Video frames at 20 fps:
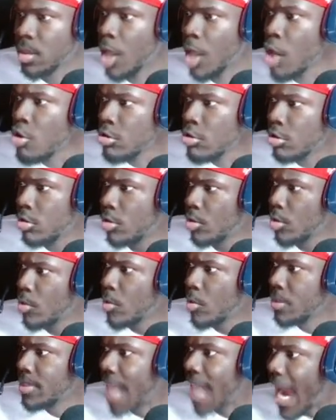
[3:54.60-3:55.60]
Hoop.
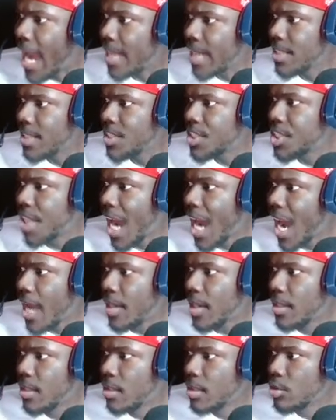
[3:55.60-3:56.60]
Dot.
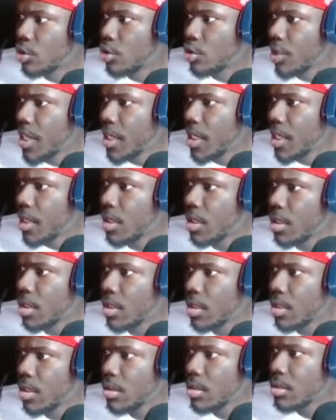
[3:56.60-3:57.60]
Shot. Green.
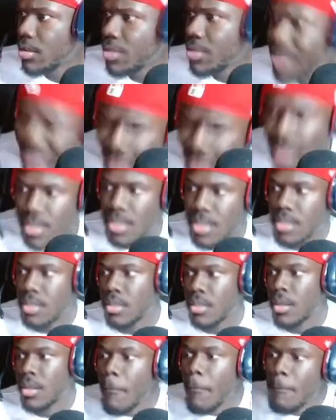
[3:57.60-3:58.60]

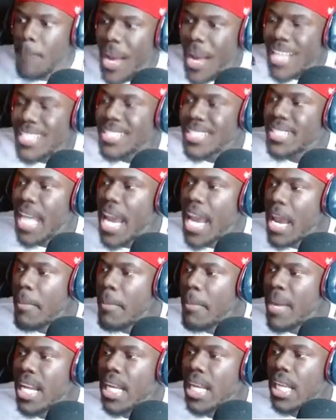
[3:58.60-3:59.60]
Yes. Best
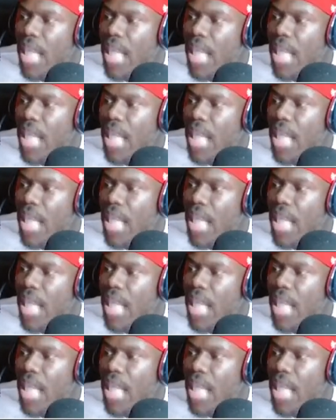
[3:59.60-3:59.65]
team in the